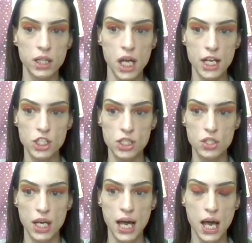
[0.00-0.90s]
line
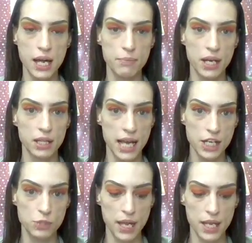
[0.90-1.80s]
just to hide my
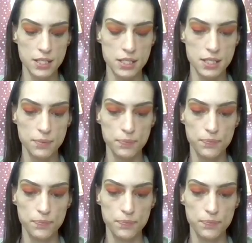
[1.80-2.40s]
lash band.